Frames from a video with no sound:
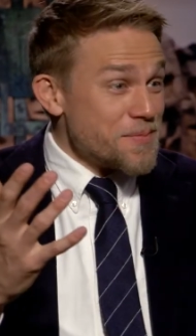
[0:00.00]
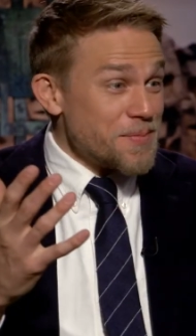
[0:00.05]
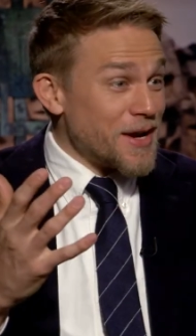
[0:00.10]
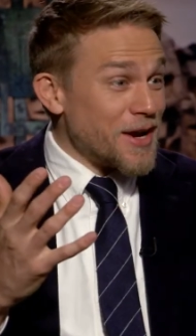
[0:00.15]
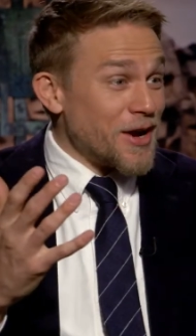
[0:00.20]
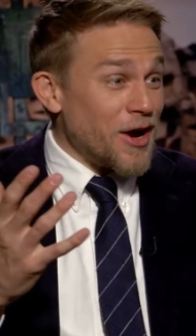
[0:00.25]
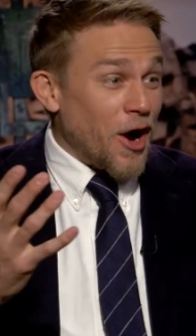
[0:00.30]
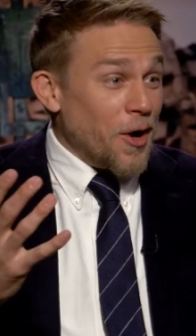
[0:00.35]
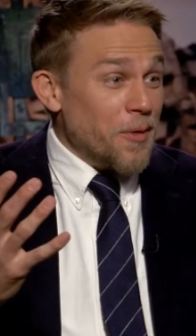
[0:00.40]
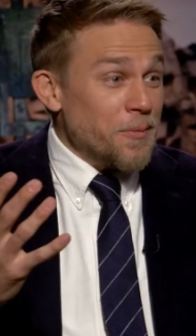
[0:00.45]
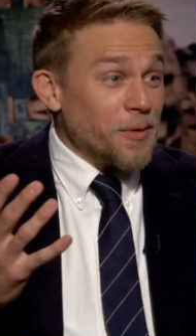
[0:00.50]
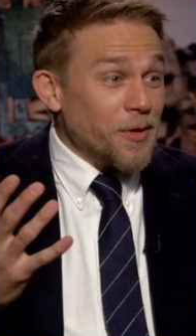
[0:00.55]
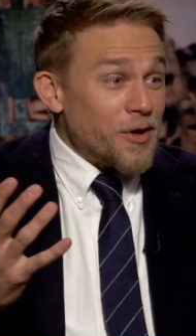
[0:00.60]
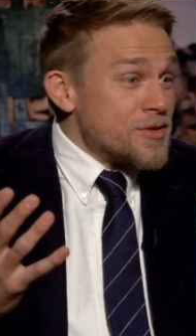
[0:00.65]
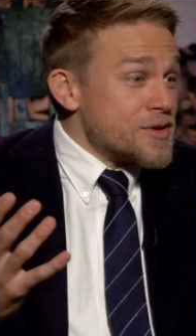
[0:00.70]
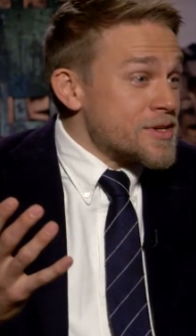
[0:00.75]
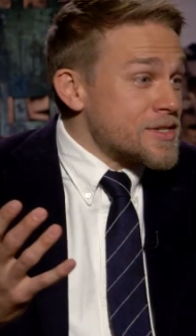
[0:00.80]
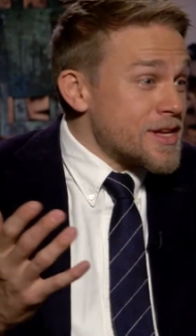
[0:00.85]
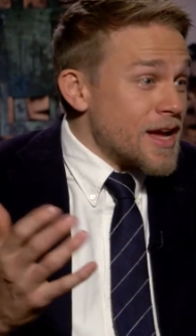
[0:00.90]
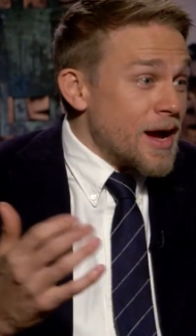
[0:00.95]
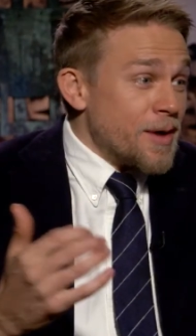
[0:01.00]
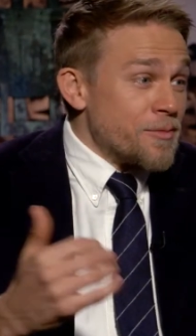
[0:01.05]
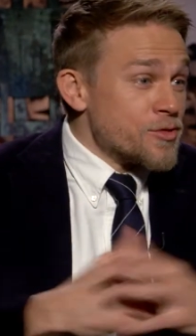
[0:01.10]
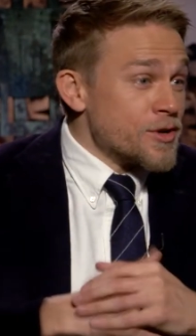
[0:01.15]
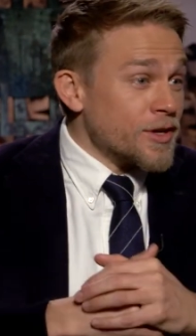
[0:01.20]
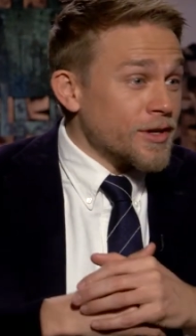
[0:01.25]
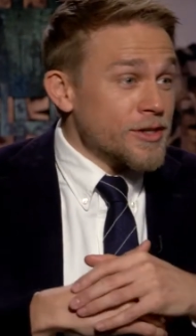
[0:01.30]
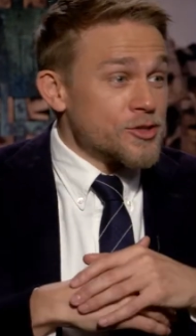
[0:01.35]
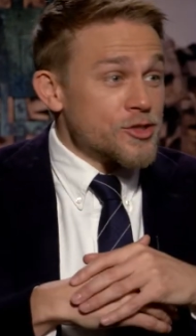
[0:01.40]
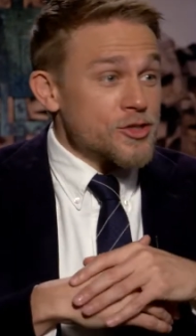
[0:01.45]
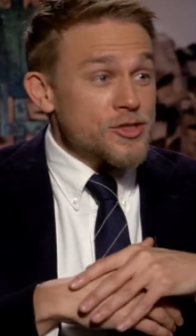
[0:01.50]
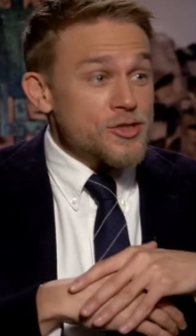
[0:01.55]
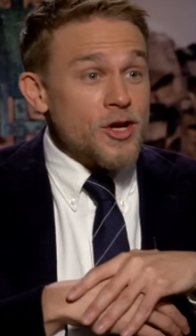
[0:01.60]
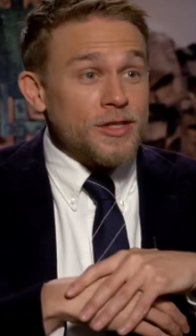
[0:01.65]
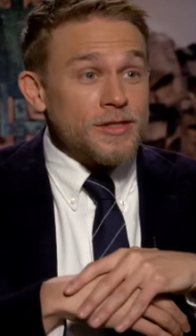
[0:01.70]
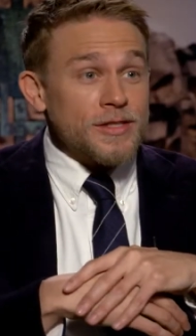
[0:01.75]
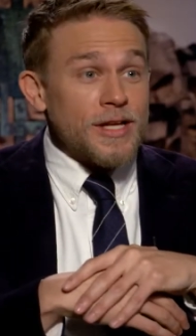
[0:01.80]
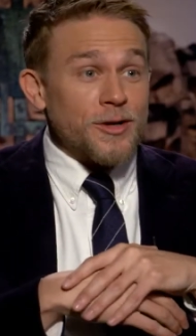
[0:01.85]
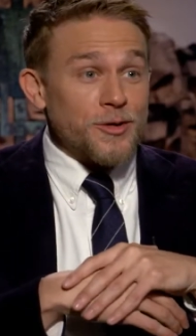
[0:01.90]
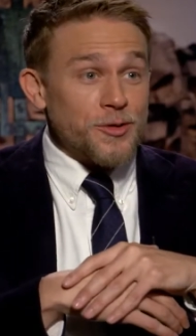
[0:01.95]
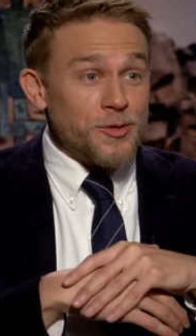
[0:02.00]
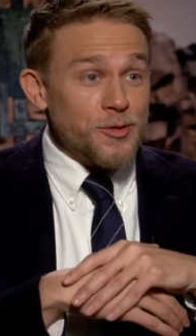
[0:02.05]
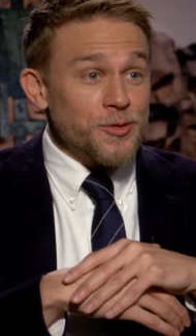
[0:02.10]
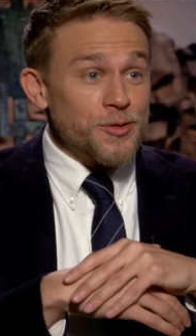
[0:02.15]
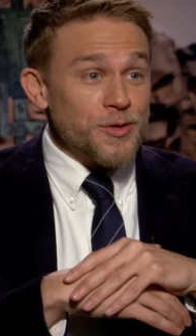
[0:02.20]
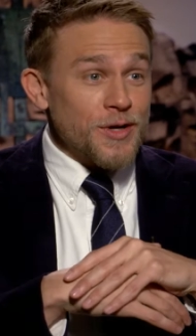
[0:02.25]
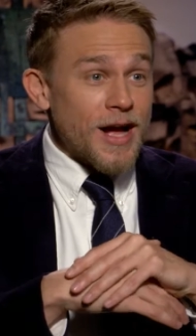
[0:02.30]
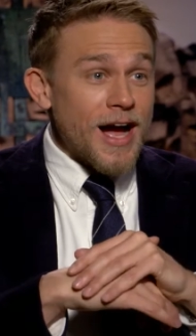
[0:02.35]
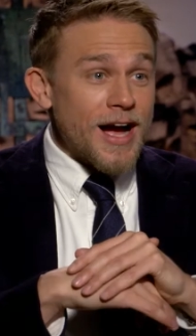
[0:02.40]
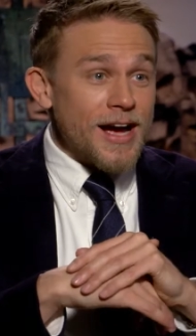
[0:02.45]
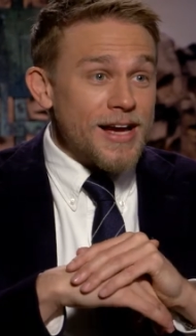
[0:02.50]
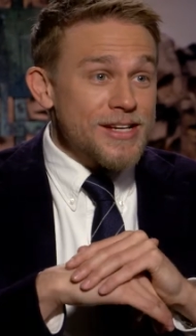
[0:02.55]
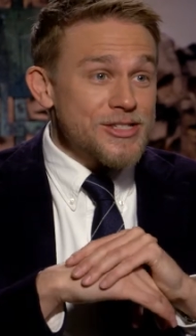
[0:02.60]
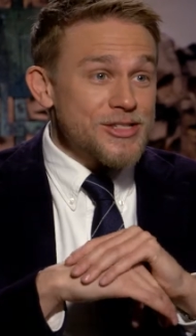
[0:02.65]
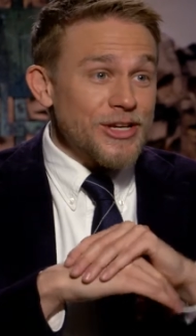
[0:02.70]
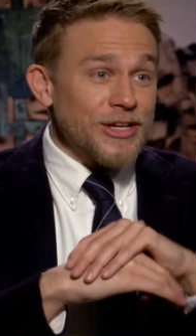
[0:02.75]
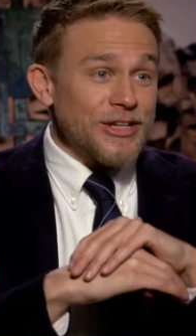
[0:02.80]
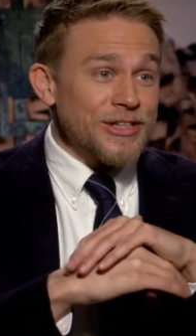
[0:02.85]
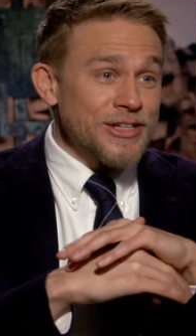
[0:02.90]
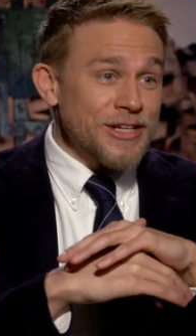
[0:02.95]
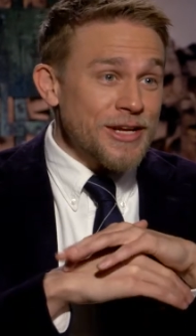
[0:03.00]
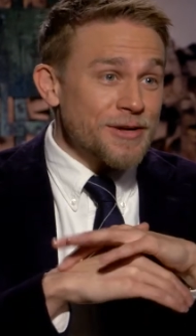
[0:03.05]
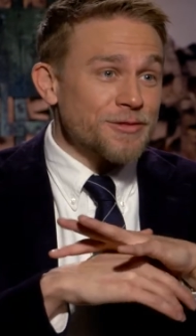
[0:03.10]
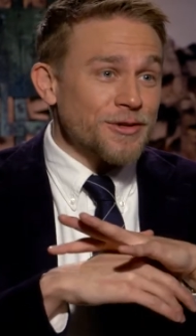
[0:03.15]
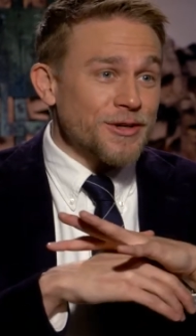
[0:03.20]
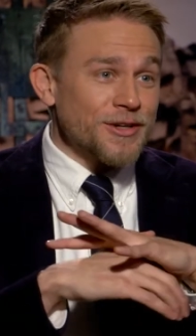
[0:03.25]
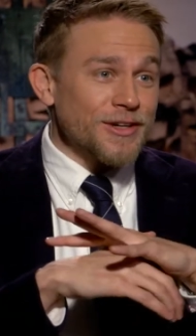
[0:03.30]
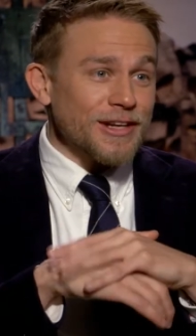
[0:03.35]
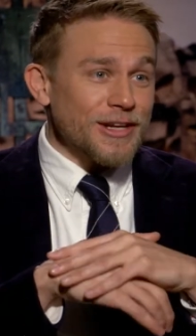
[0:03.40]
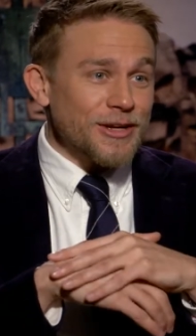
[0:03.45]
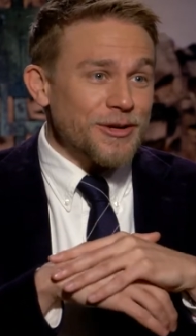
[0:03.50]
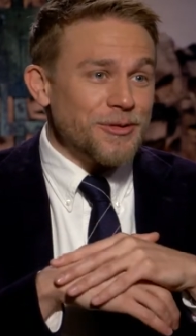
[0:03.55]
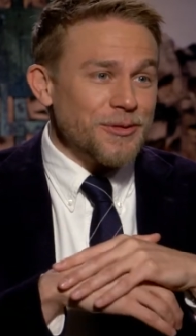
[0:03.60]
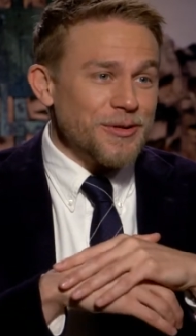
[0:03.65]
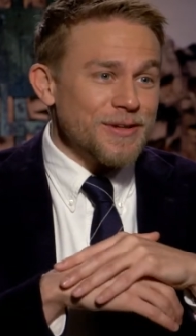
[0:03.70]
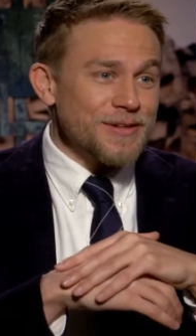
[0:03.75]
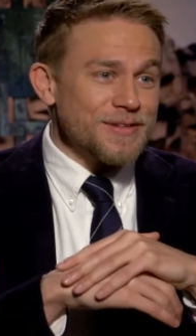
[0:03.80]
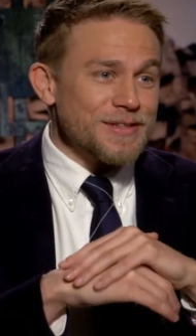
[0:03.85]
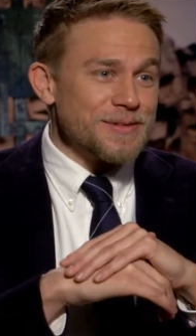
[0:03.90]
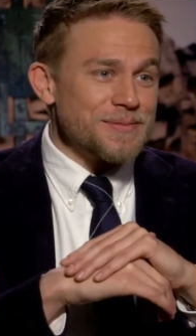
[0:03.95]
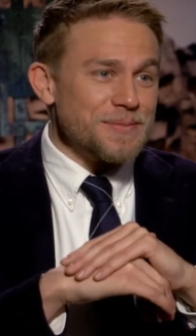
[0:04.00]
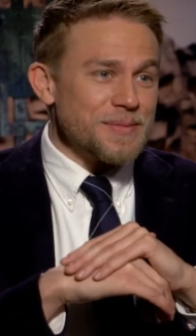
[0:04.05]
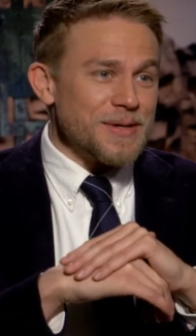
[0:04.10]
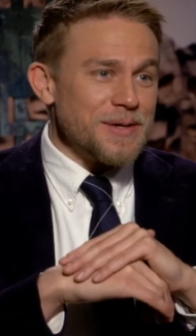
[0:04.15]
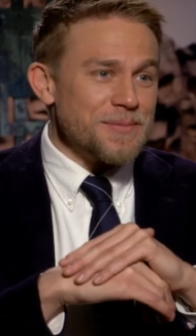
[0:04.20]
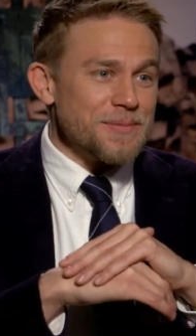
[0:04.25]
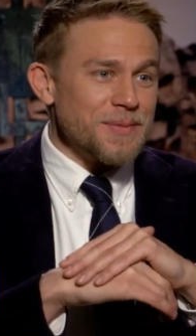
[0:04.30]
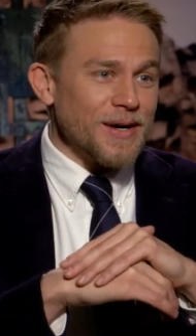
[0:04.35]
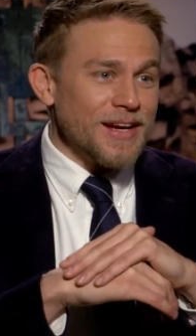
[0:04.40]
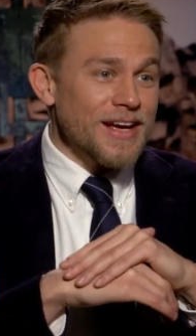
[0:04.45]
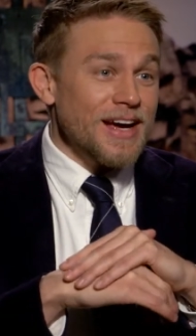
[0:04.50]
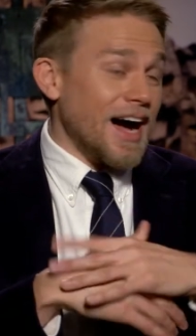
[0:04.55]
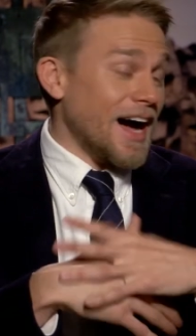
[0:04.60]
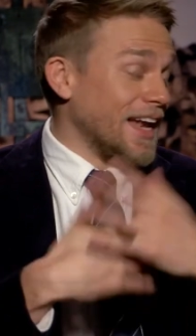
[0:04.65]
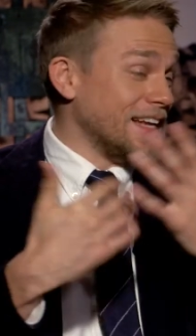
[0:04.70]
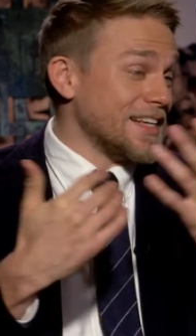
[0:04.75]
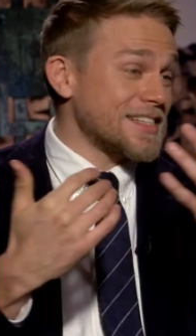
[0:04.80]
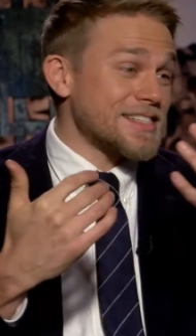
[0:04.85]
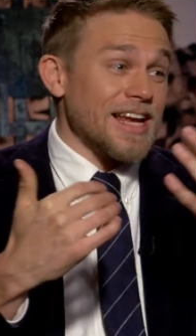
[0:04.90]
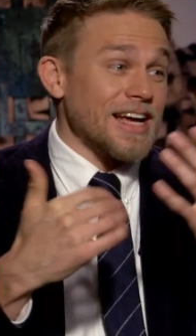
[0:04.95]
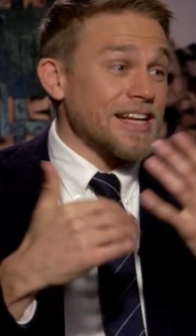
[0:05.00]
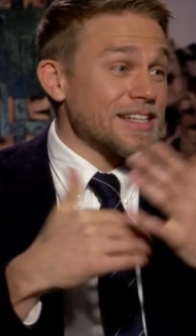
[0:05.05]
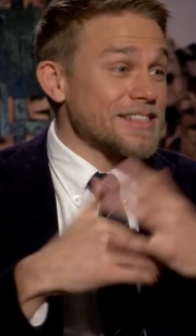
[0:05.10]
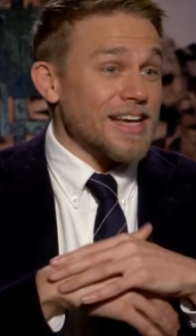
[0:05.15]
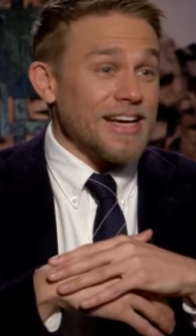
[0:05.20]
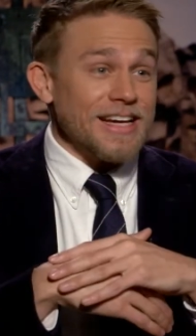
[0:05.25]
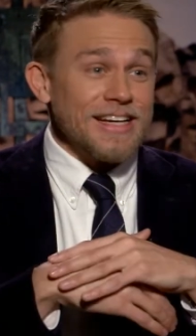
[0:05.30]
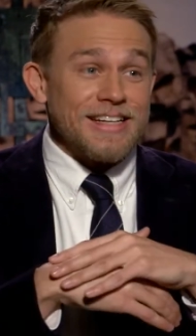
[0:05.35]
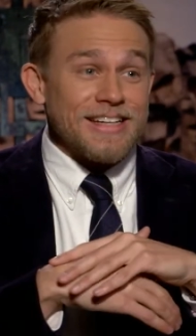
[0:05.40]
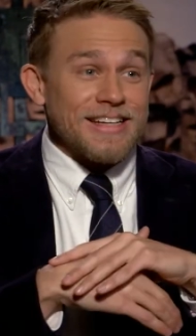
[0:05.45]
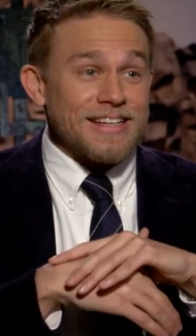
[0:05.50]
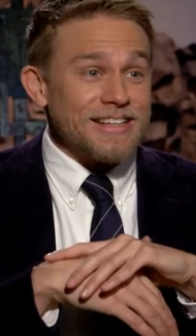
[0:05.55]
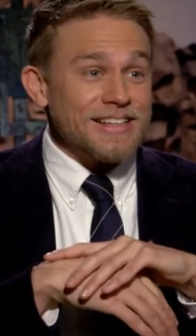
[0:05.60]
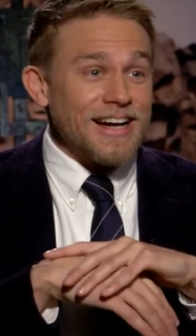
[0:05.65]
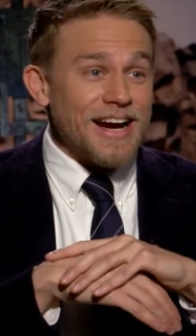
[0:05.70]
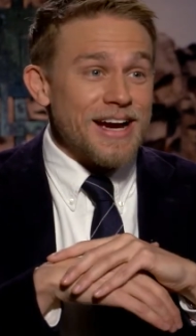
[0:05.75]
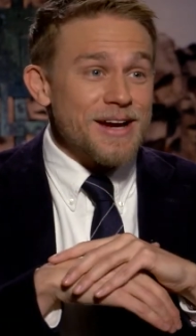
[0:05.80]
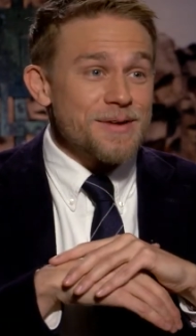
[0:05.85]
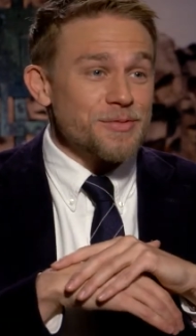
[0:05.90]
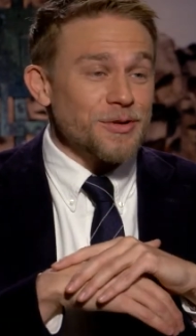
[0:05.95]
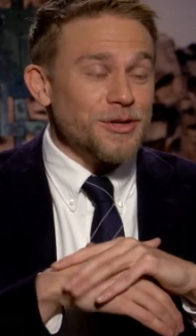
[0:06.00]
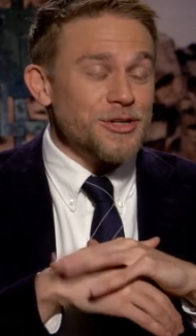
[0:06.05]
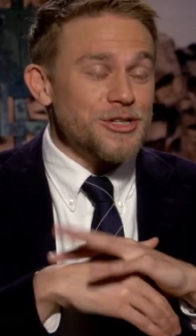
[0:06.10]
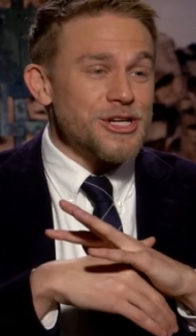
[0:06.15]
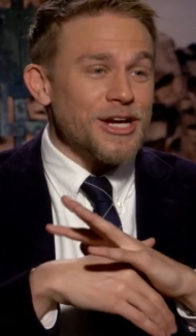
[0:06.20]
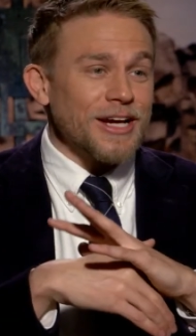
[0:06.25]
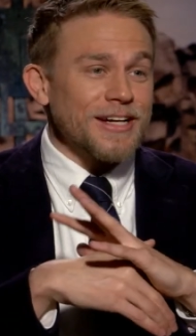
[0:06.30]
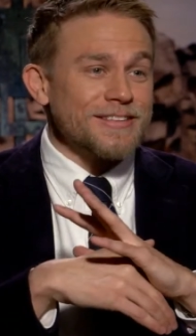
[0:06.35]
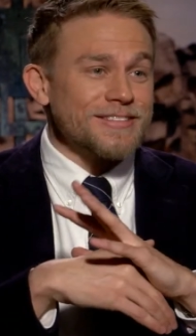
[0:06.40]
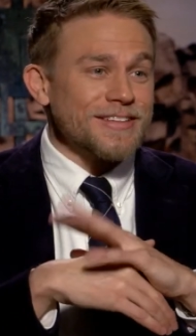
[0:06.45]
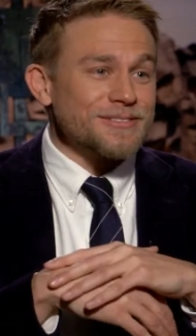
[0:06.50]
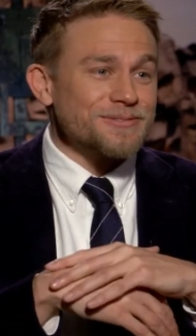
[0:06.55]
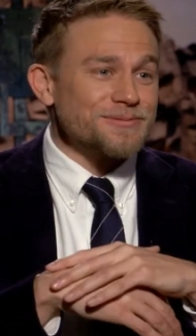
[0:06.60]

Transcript: being humble. Honestly, I'm really just not that cool. Guy is significantly cooler than me. But uh, listen, I'll take it. I yeah. appreciate it.